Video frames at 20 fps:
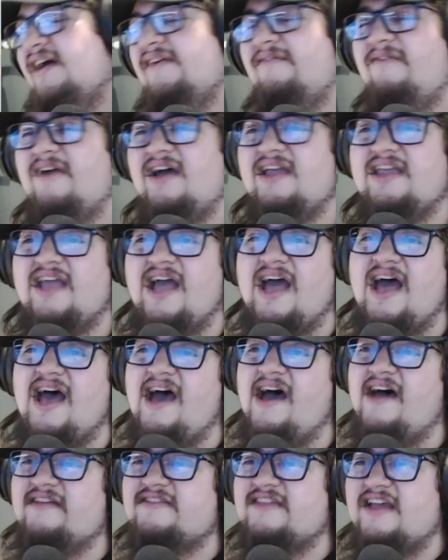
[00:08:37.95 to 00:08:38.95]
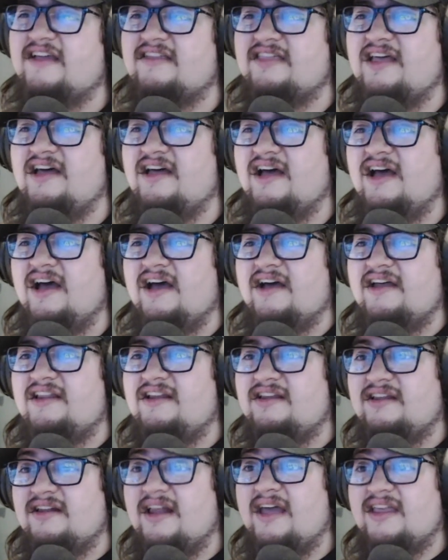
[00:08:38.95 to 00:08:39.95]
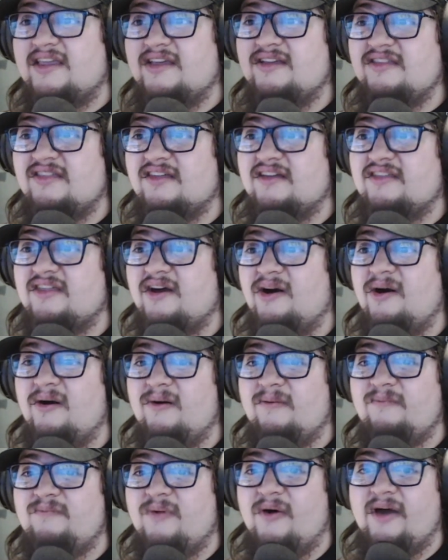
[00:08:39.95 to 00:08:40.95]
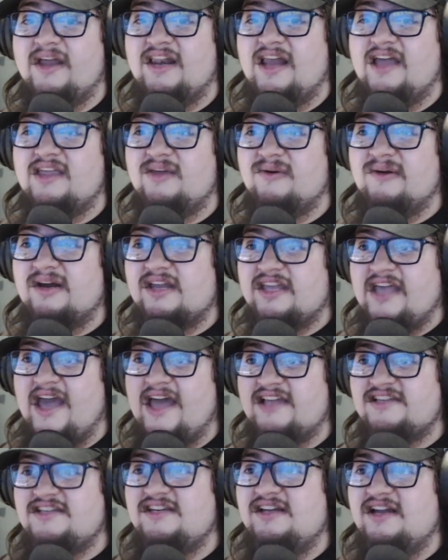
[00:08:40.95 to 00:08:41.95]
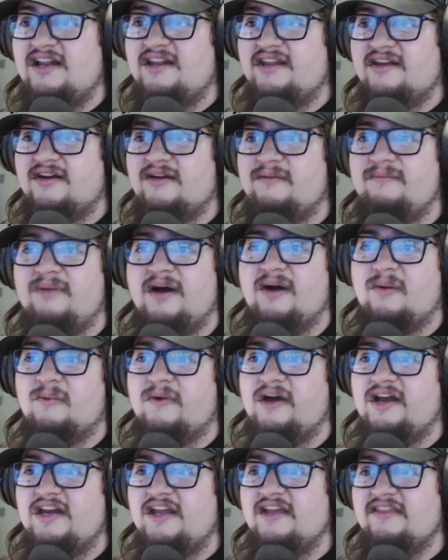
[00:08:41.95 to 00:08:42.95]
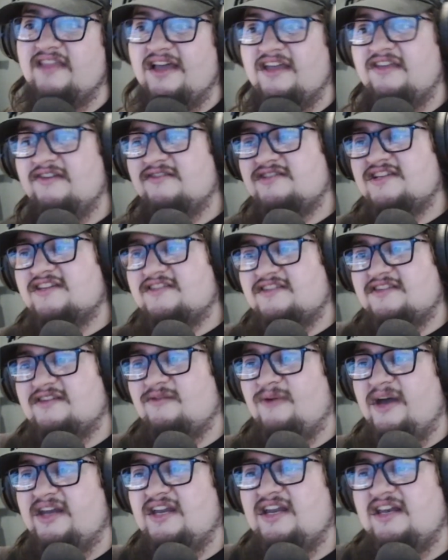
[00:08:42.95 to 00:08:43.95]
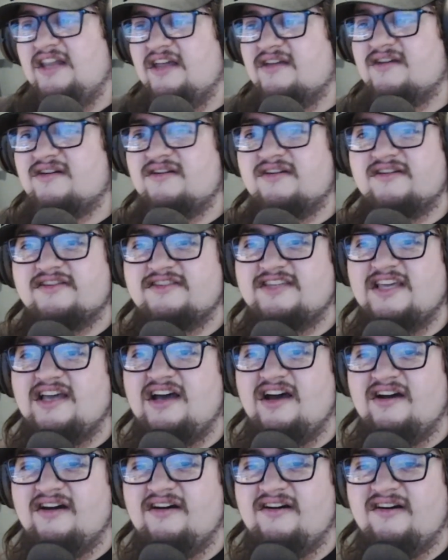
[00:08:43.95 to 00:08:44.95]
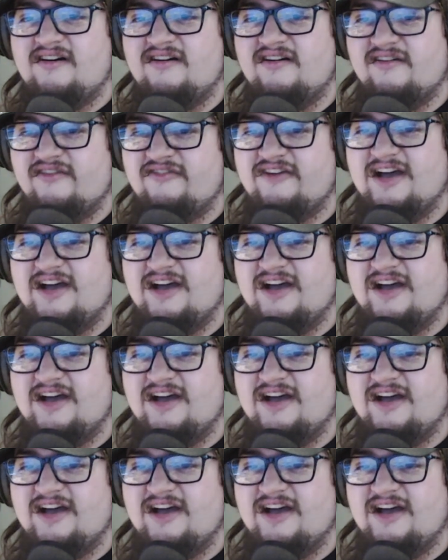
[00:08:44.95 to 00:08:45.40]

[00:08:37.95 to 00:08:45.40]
But yeah, it's like the whole point, like you were catching a litter bug, Woody, and then you just went and littered yourself.